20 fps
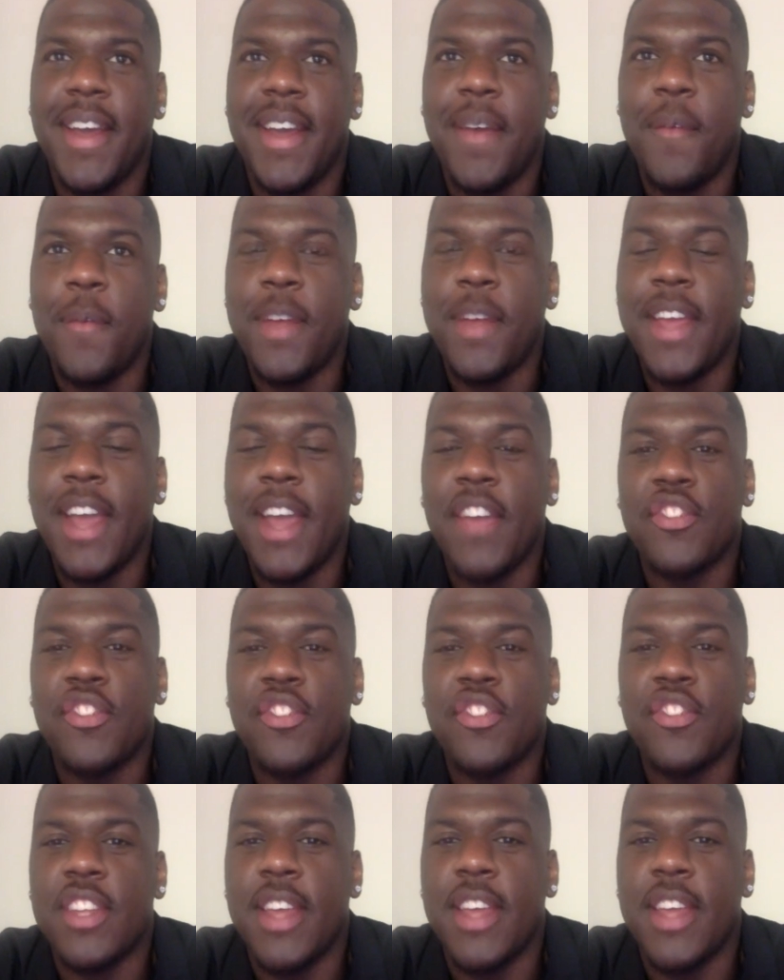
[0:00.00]
We
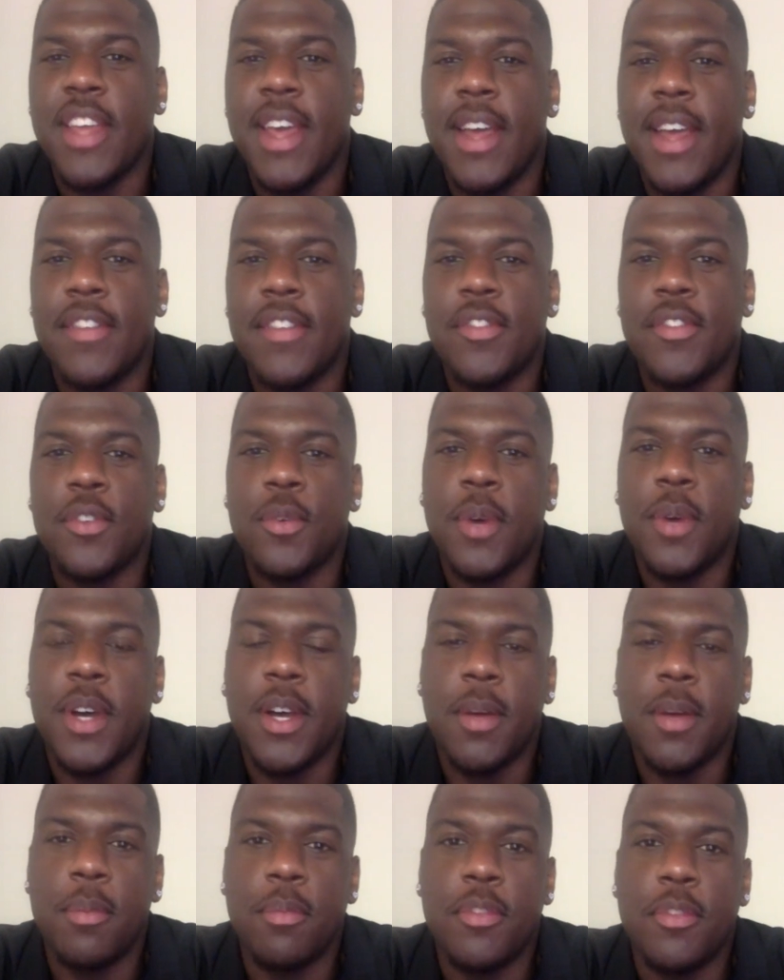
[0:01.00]
actually had
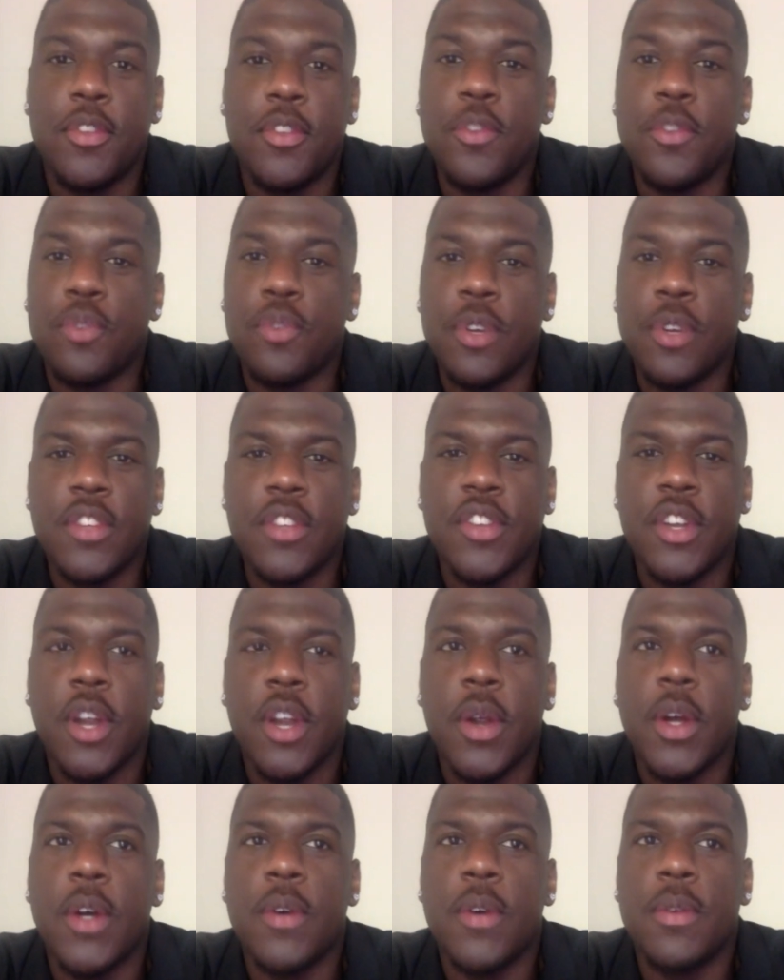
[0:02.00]
to do drills on
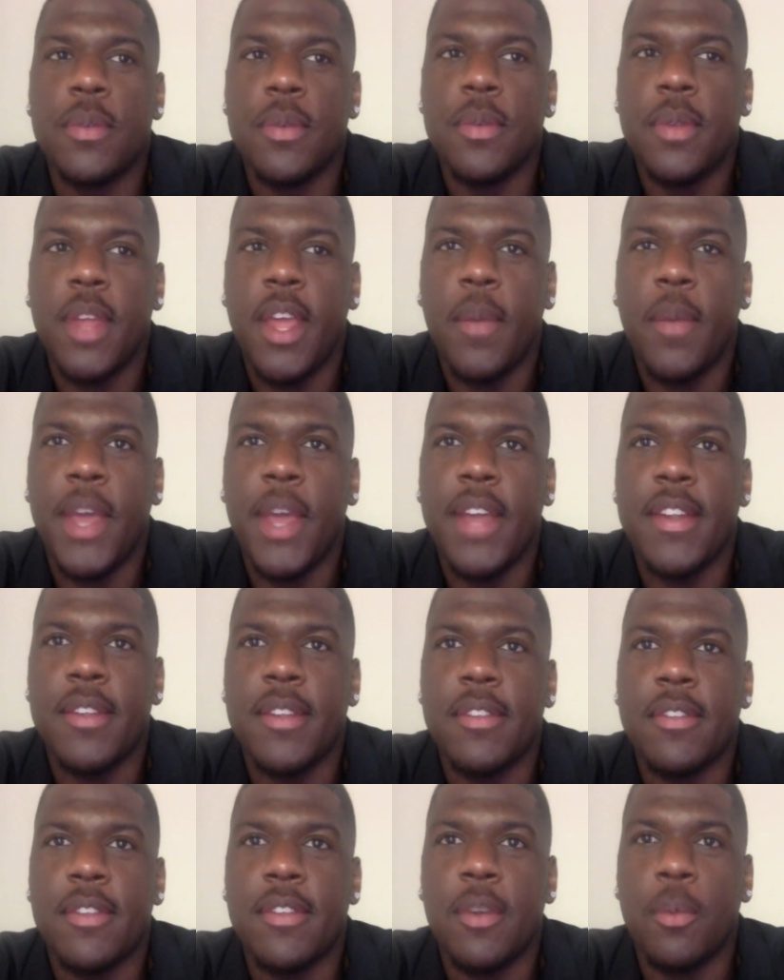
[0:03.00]
our own, and we had to
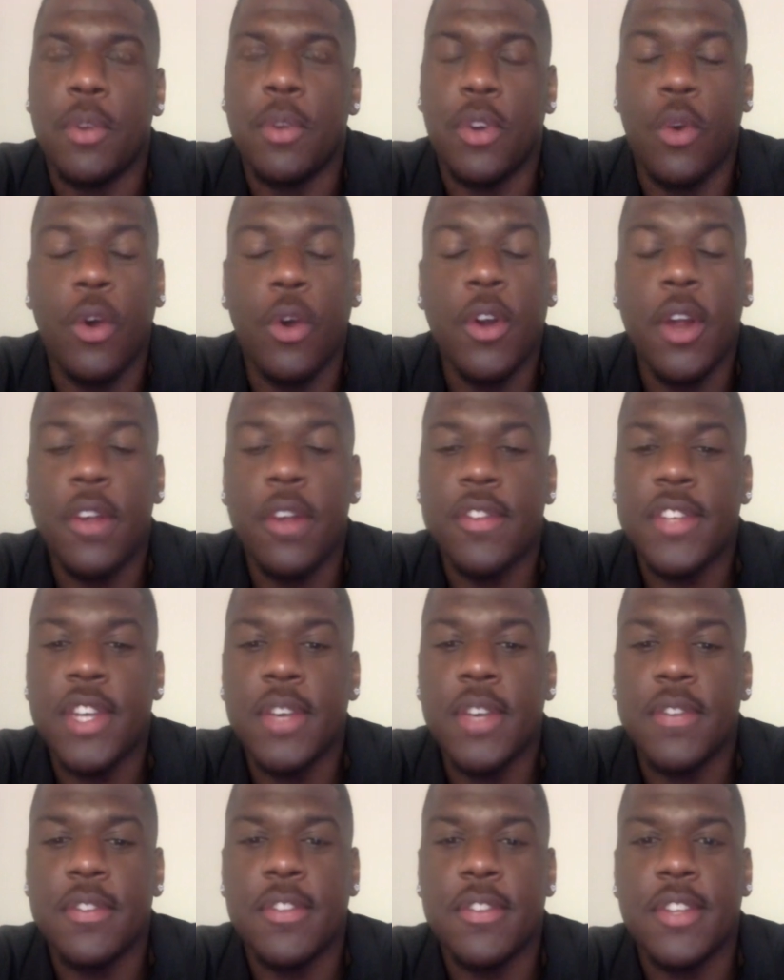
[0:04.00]
record
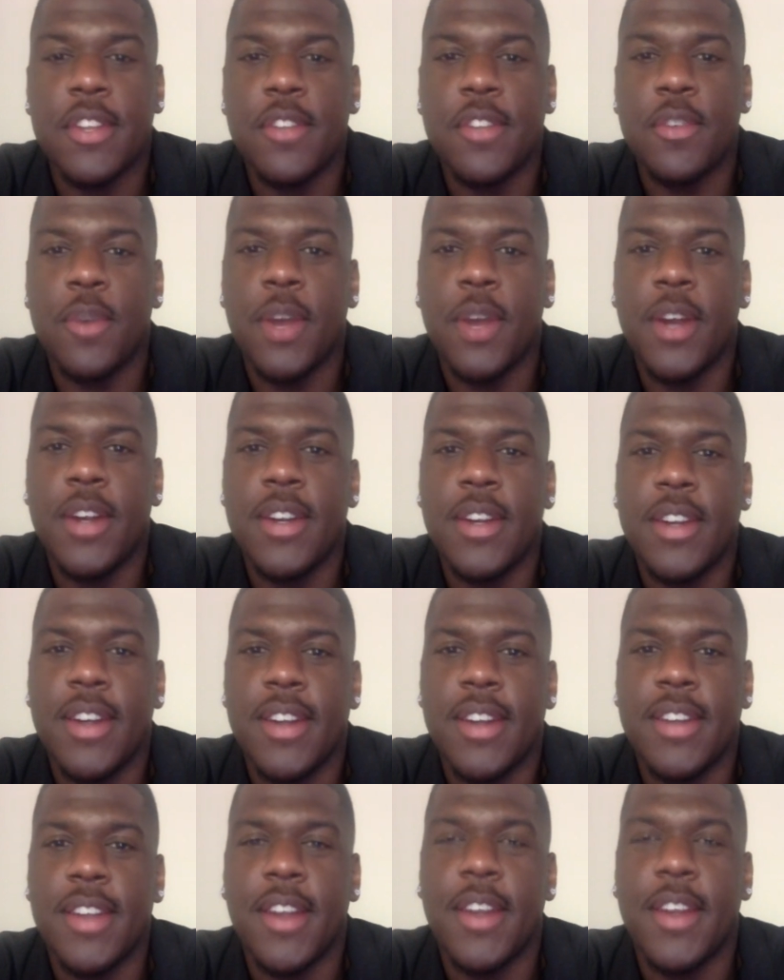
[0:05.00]
ourselves and send it to
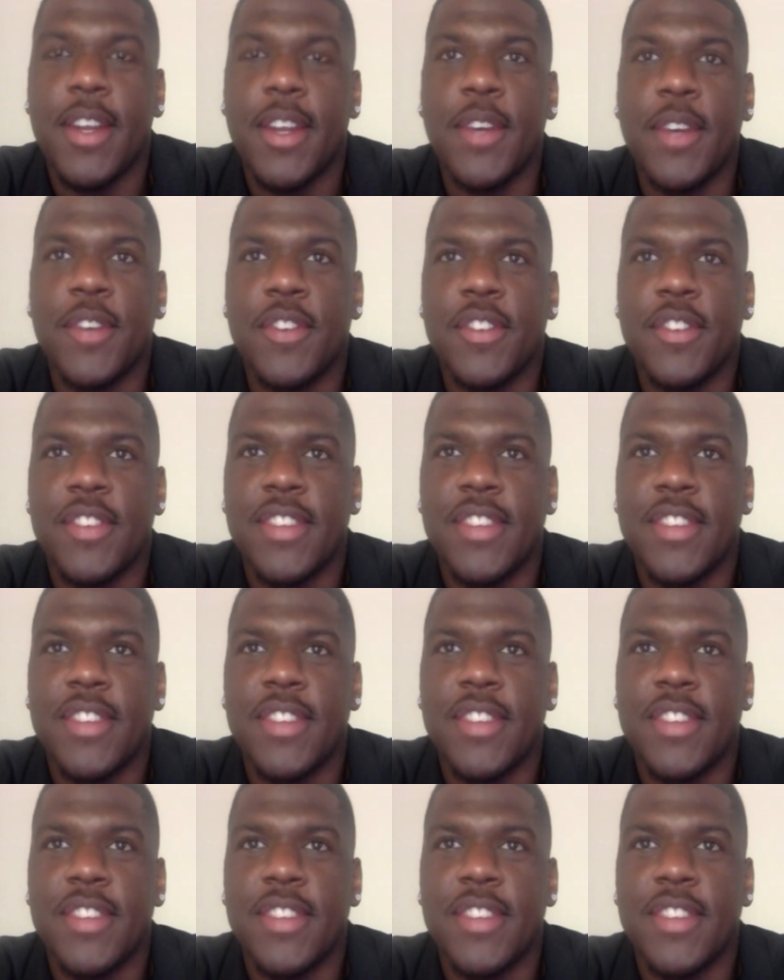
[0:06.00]
our coach.